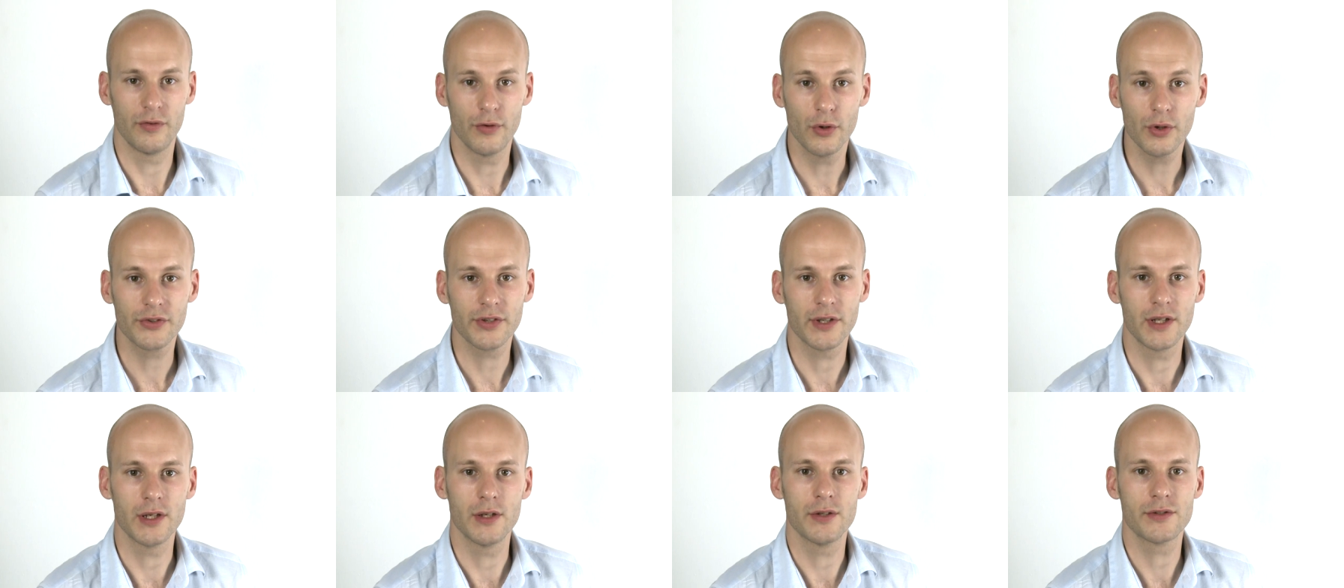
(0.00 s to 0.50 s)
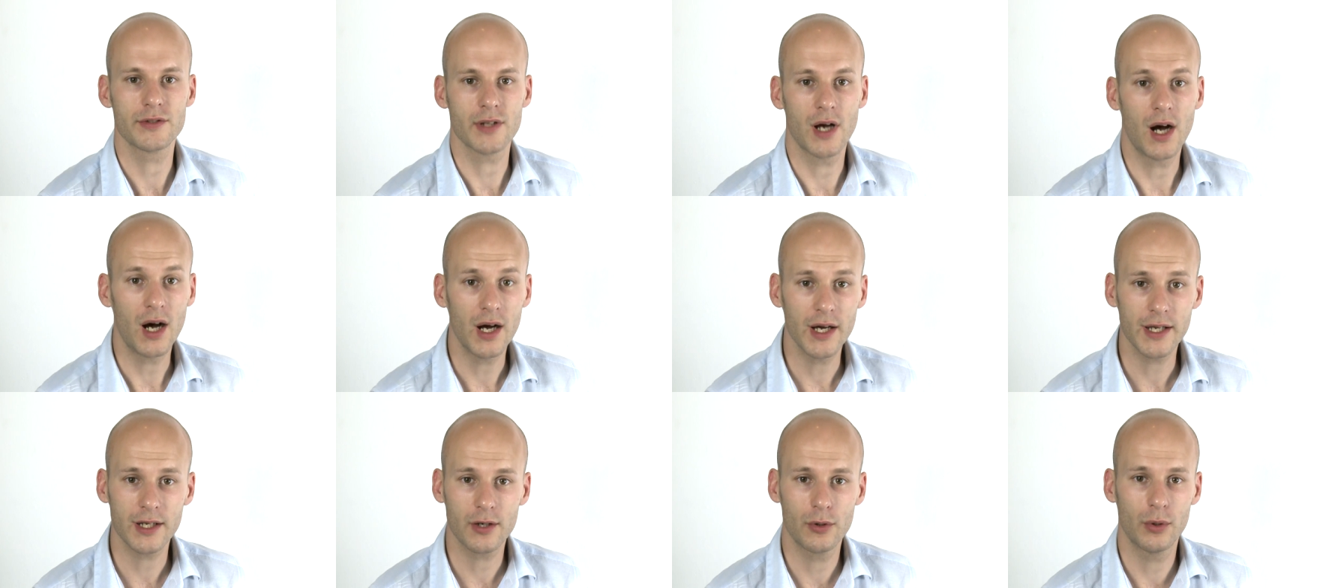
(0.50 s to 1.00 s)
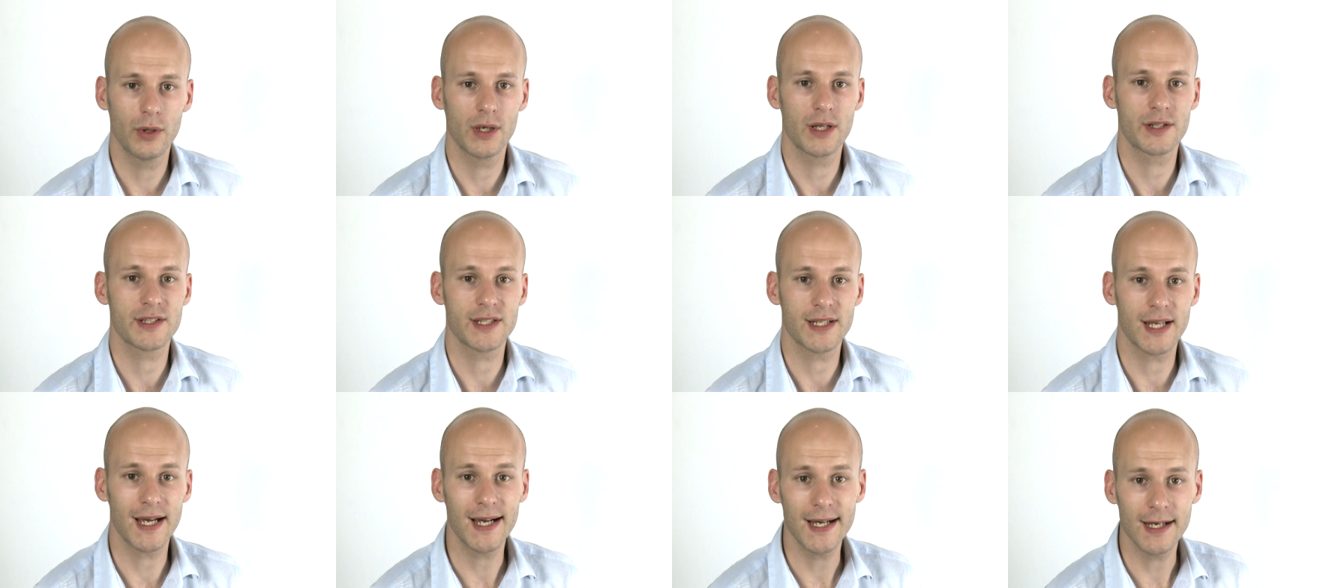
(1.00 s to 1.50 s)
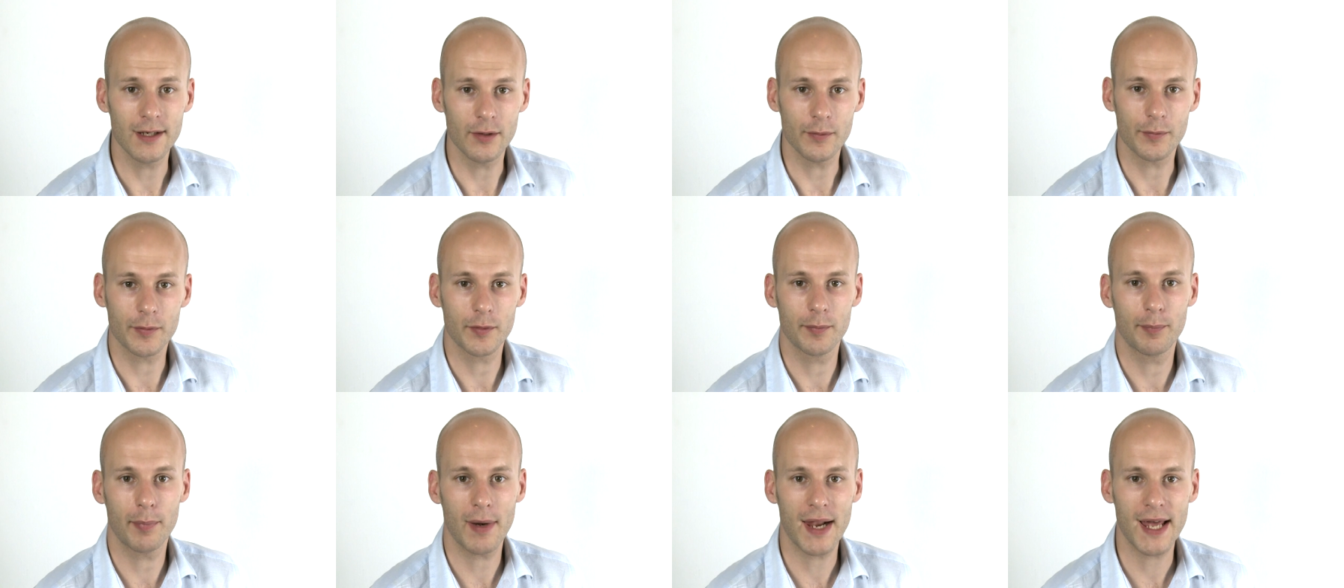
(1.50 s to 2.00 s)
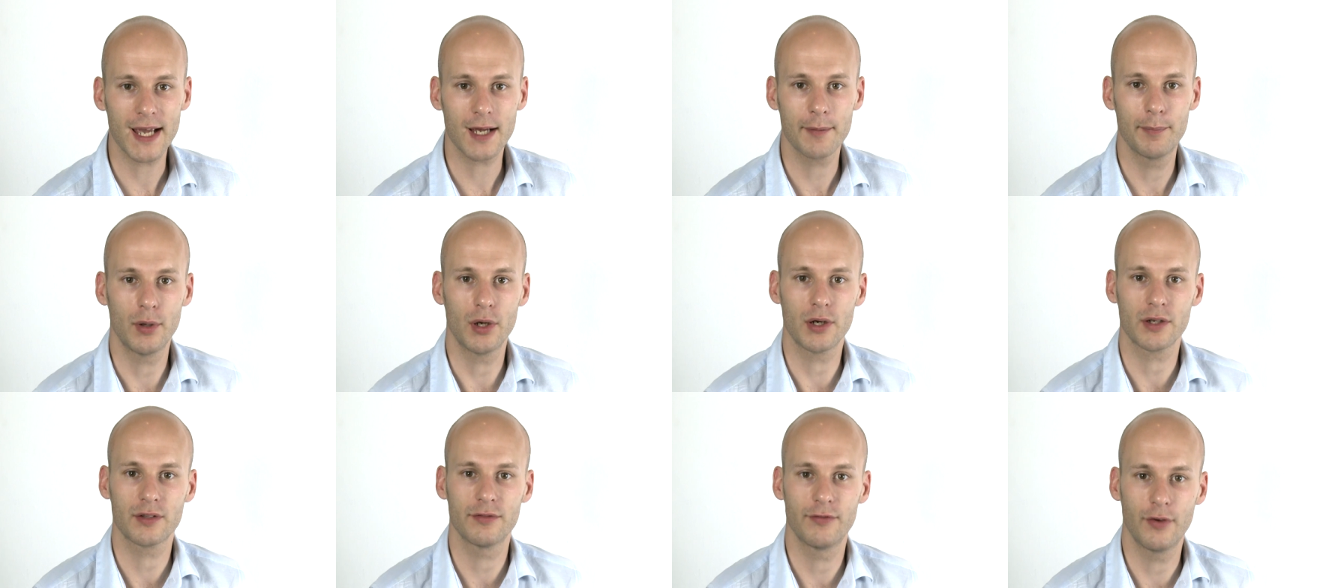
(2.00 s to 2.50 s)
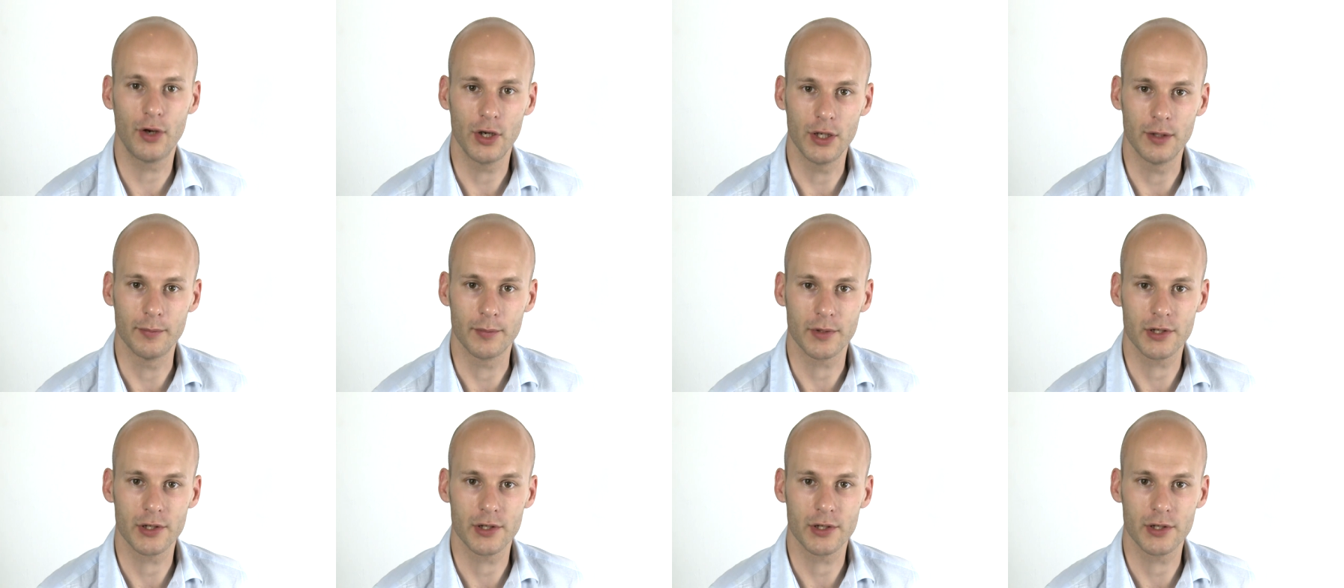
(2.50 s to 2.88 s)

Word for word: also used a high-quality Alps black box volume